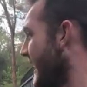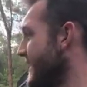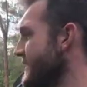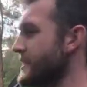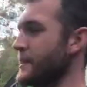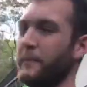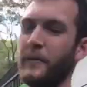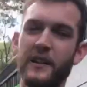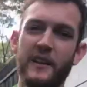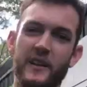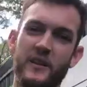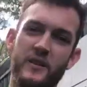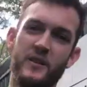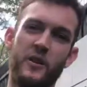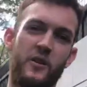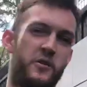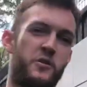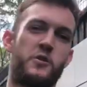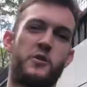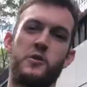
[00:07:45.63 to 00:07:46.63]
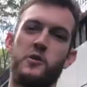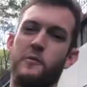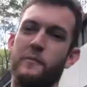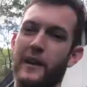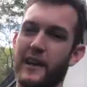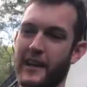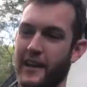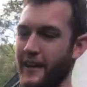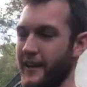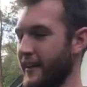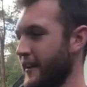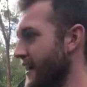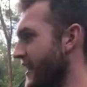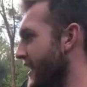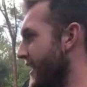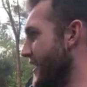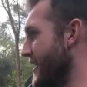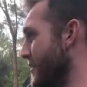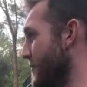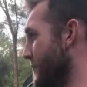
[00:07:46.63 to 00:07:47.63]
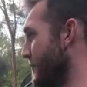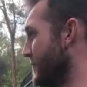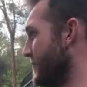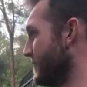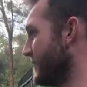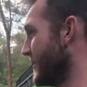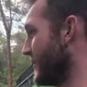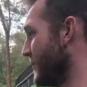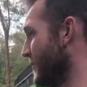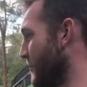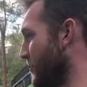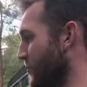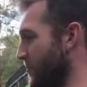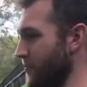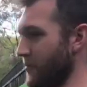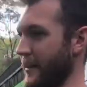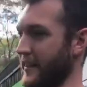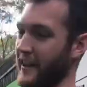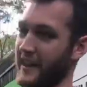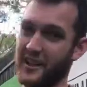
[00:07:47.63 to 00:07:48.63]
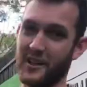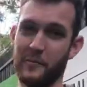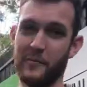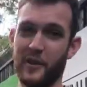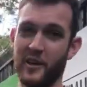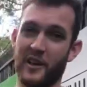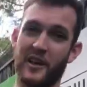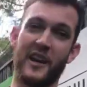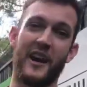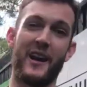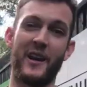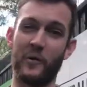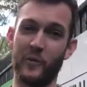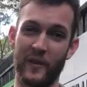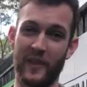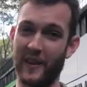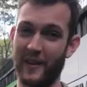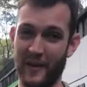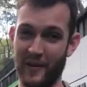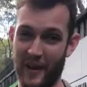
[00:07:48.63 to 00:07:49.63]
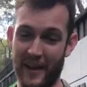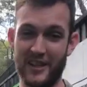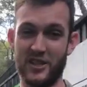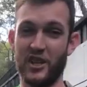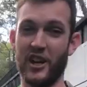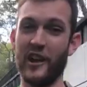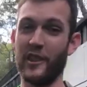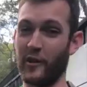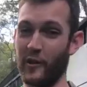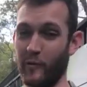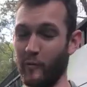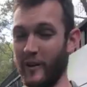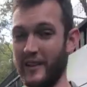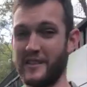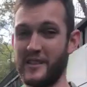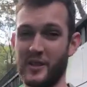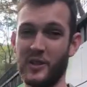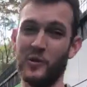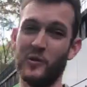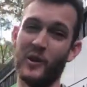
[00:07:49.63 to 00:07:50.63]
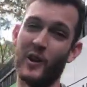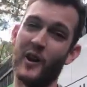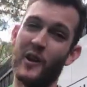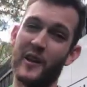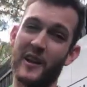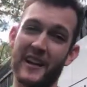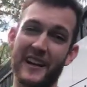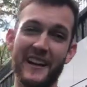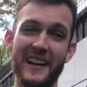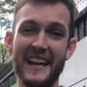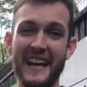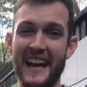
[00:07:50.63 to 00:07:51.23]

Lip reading: Typically not too many. When they're communicating with each other, and we're still learning